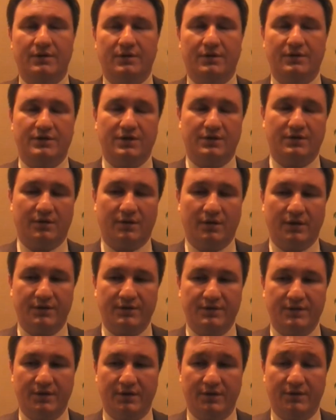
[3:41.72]
general
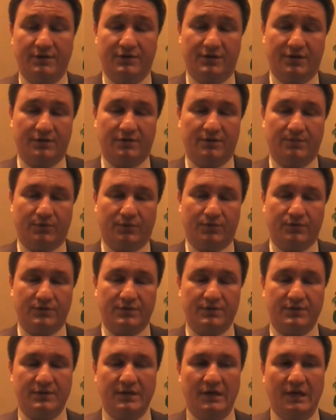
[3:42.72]
idea and the general
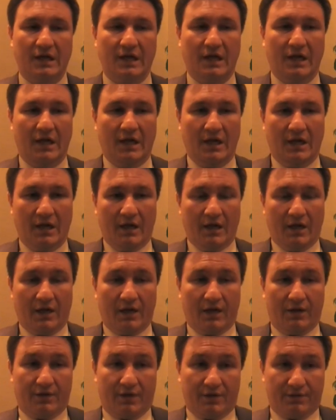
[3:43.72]
process.
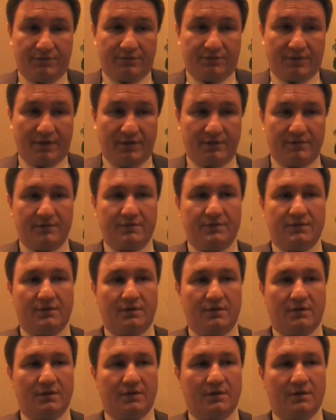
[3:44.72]
Another trend,
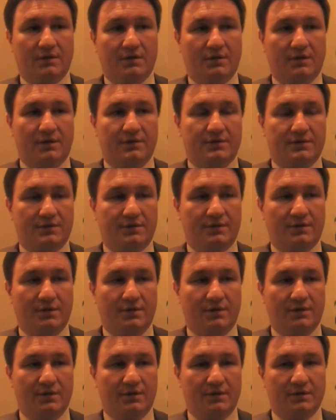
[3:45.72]
it's
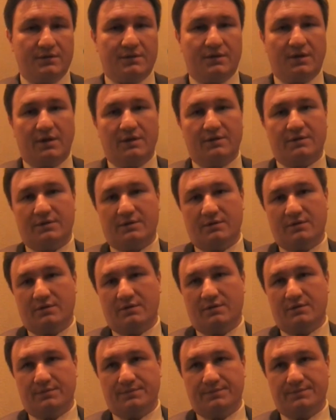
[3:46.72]
the state
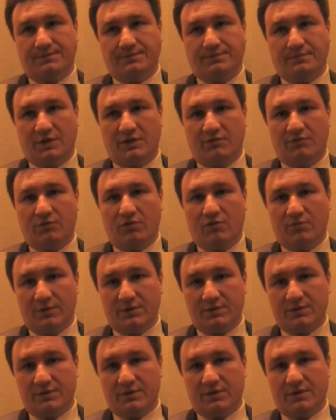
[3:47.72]

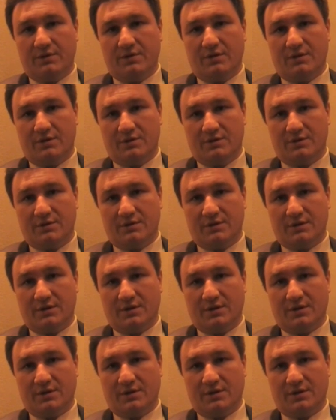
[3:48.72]
involvement in this